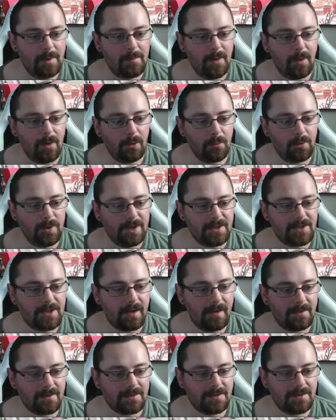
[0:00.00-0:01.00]
that old British
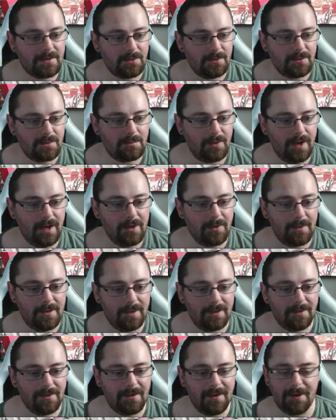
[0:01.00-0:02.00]
cars and tools break when you
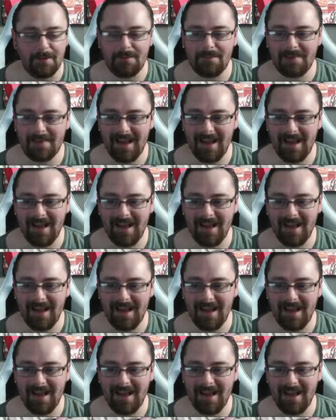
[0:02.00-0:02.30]
look at